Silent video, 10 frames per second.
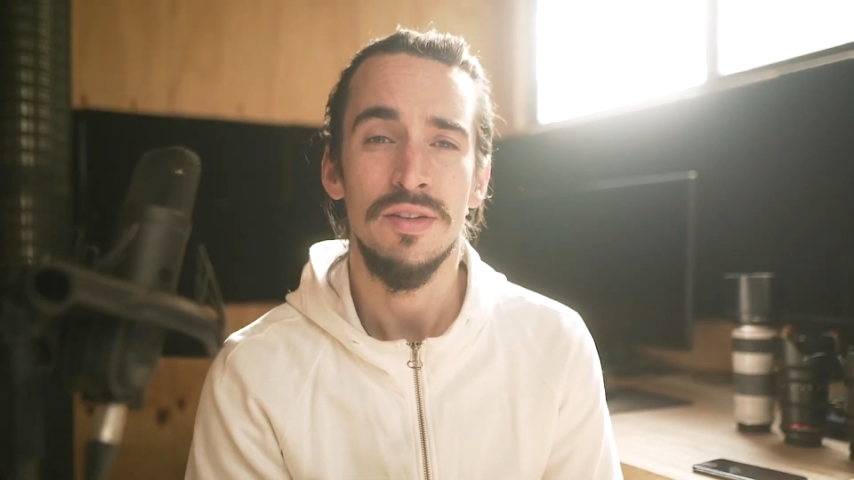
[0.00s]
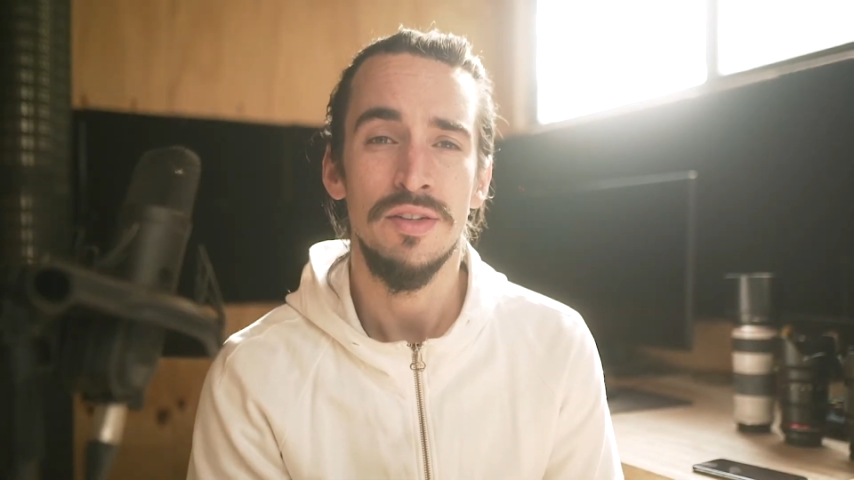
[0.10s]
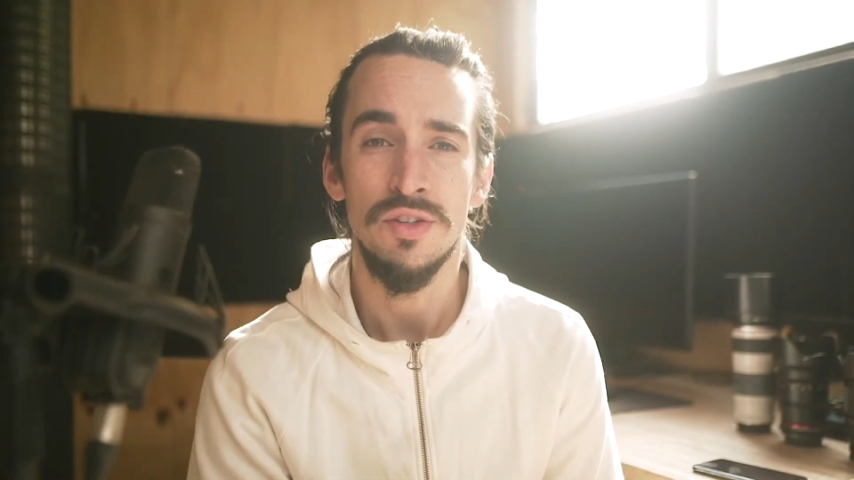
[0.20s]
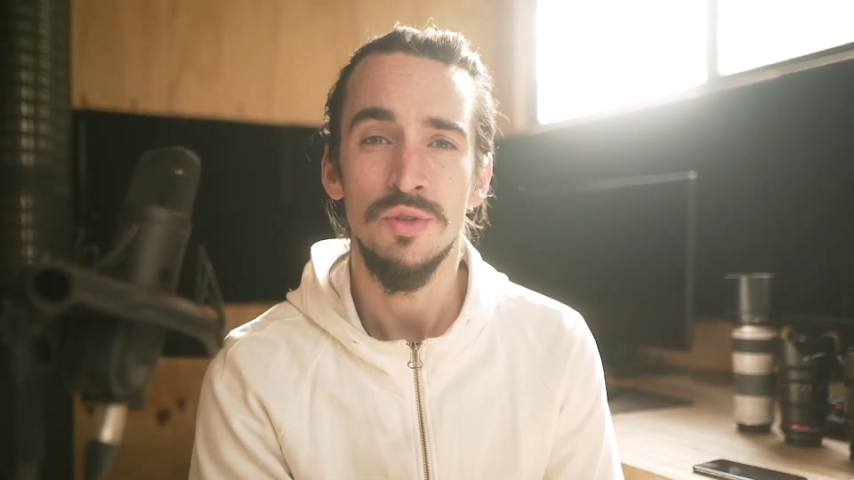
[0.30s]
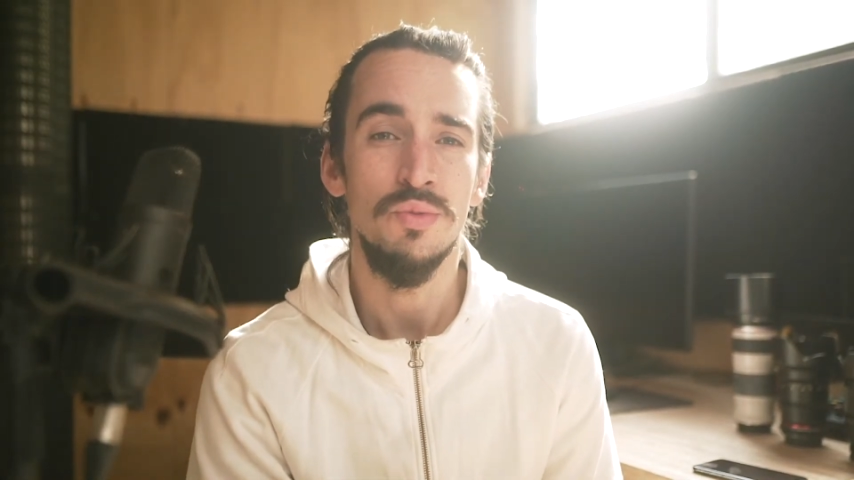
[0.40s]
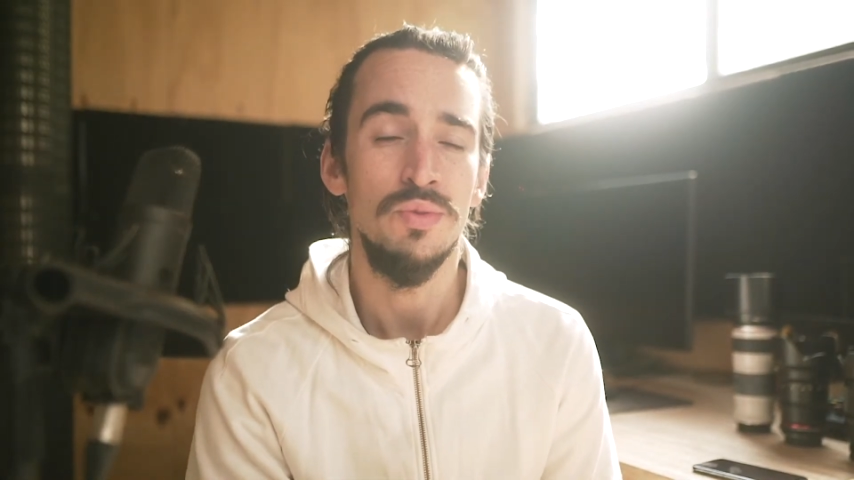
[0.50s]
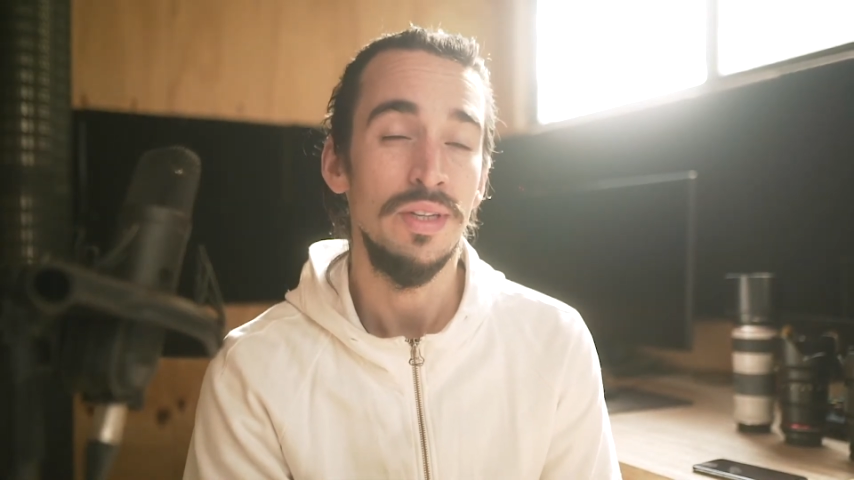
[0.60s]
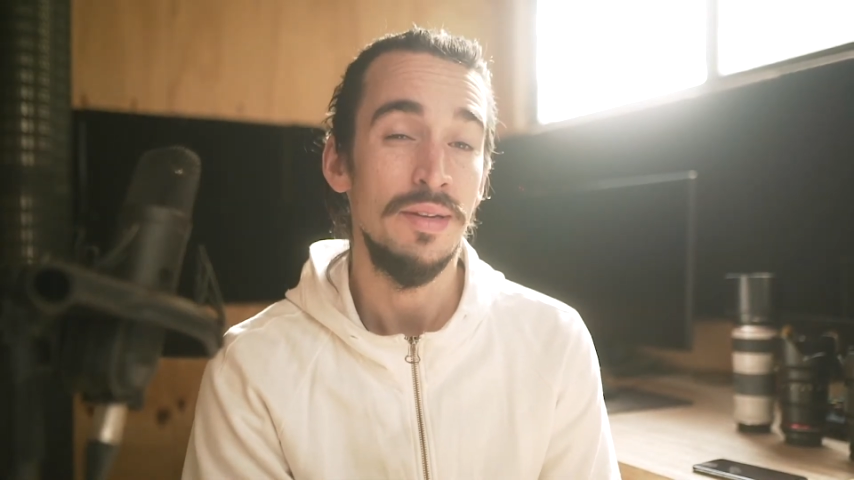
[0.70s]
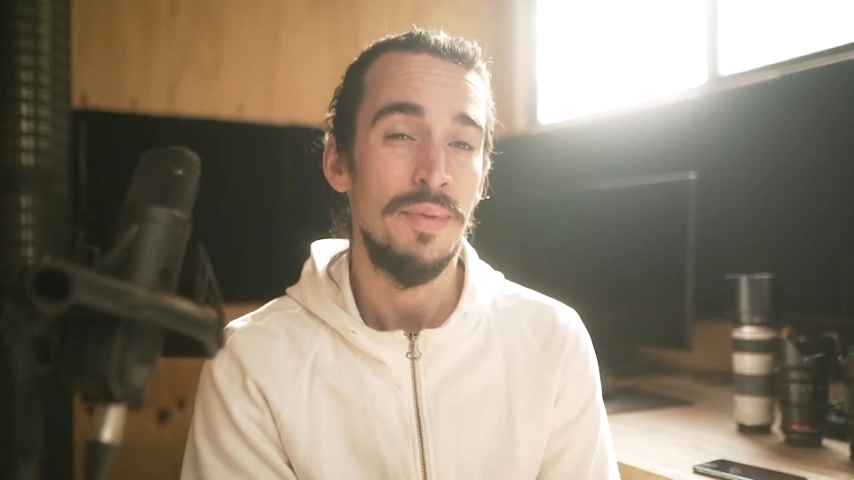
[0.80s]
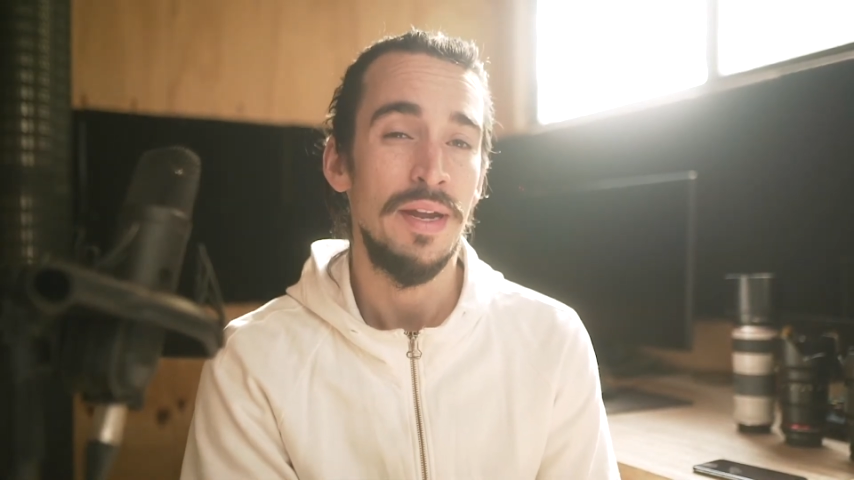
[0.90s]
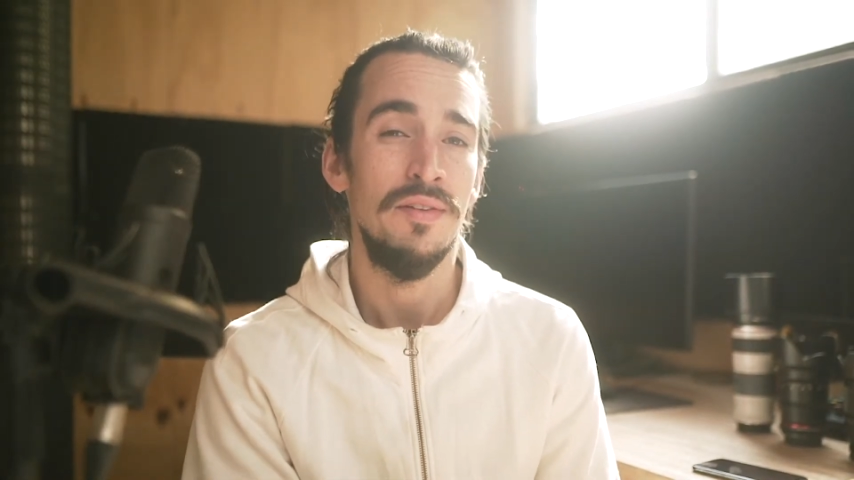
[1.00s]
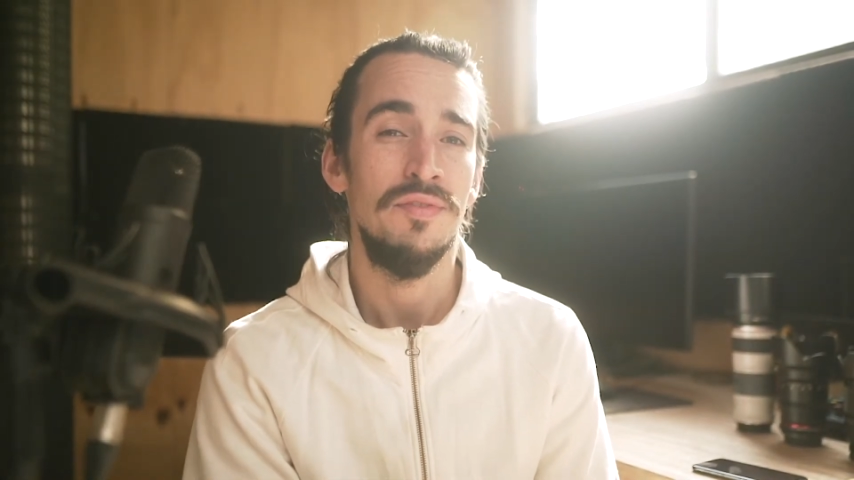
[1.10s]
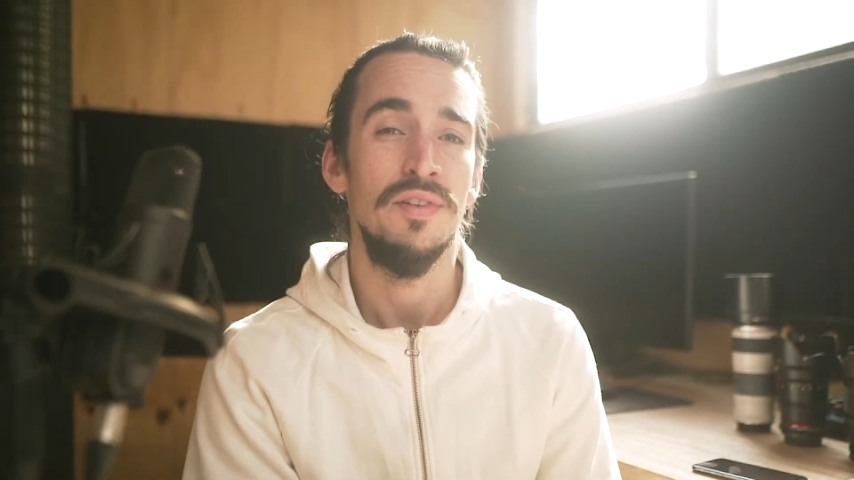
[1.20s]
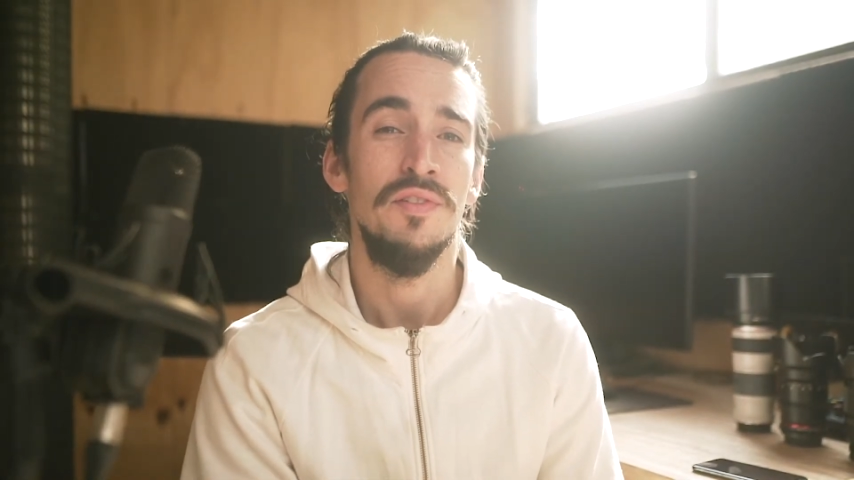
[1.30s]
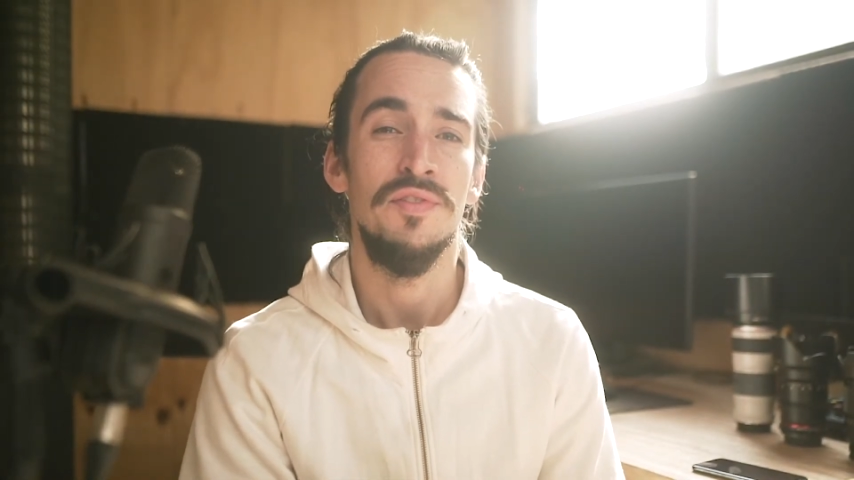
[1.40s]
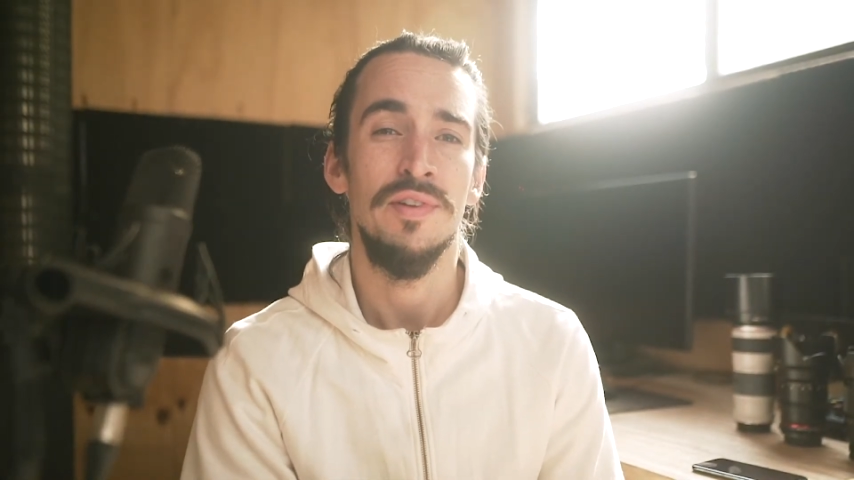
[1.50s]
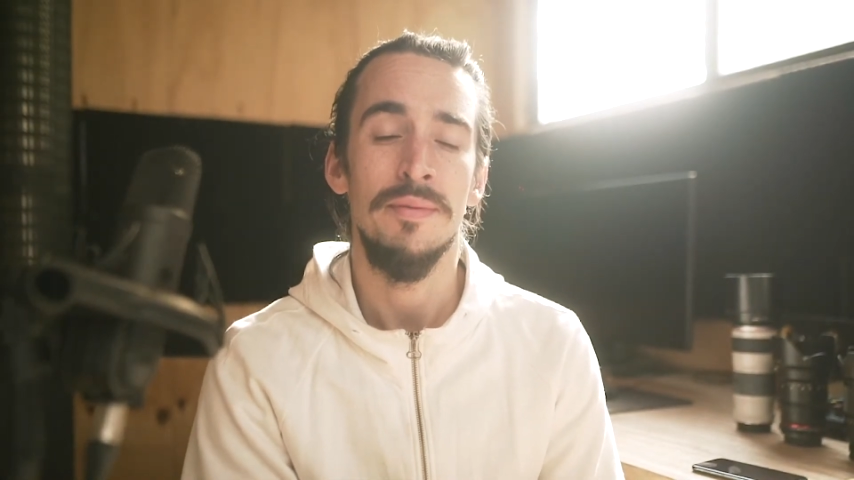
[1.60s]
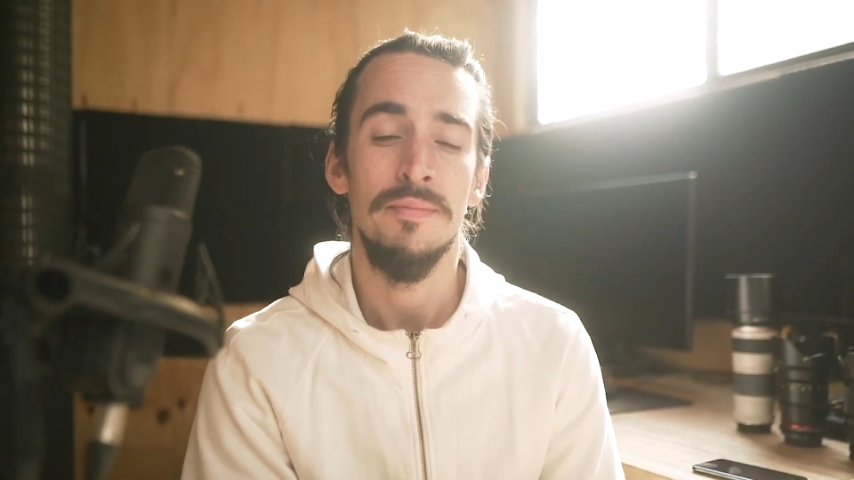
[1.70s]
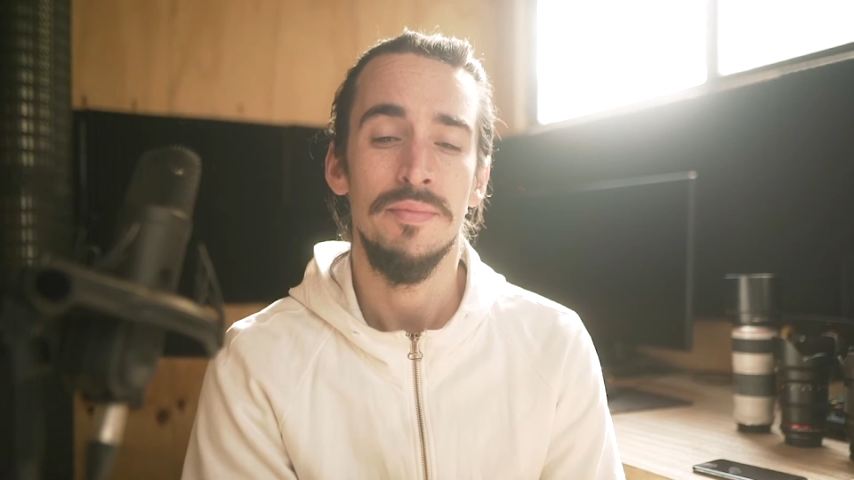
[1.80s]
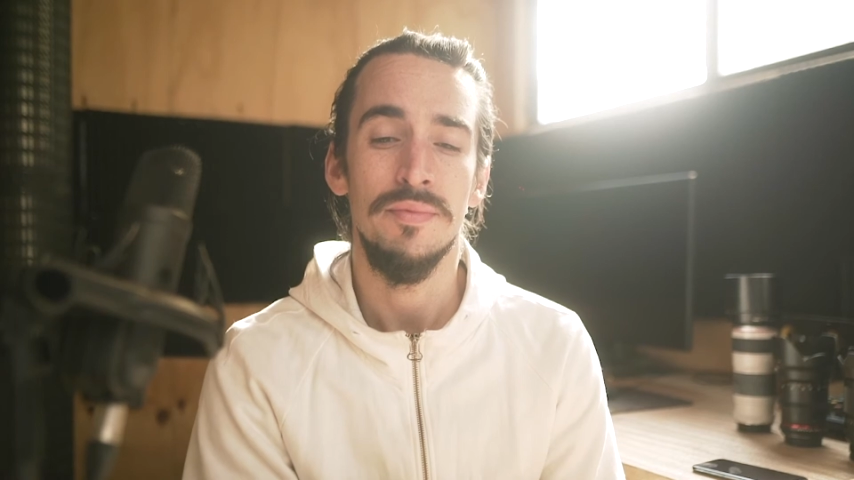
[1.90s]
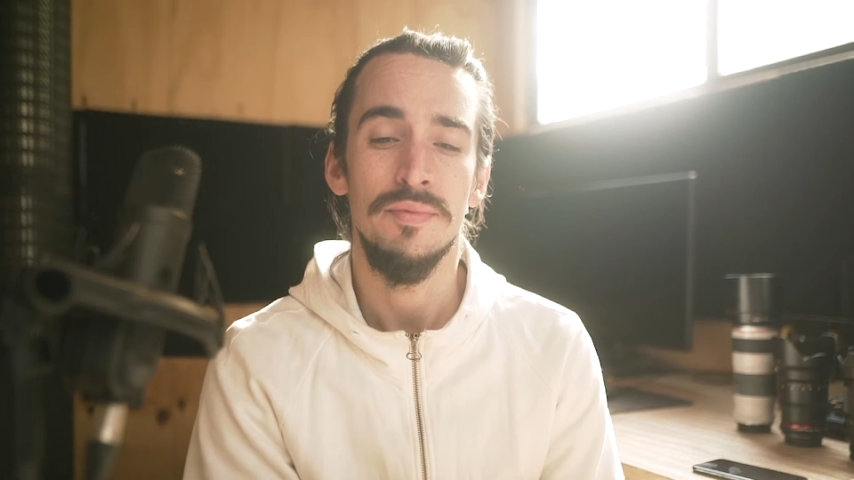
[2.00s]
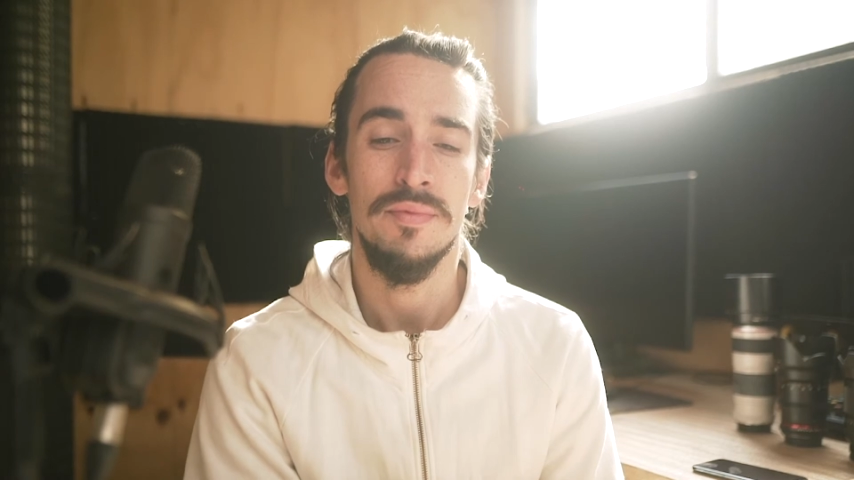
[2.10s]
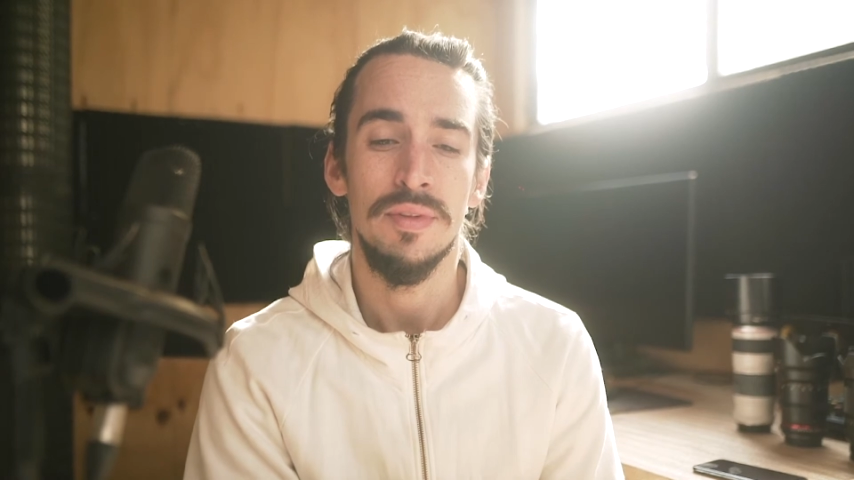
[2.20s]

you'll really benefit from